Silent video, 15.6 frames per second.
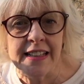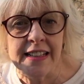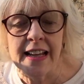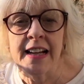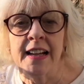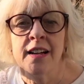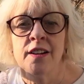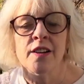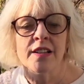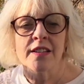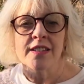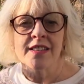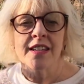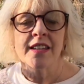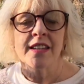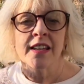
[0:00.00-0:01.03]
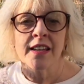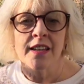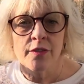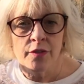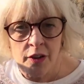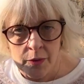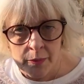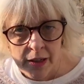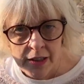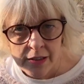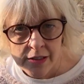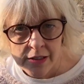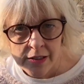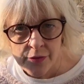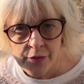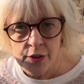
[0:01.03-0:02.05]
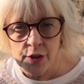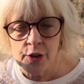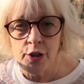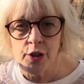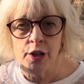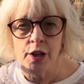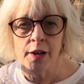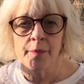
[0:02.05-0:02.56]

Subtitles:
now and say thank you very much for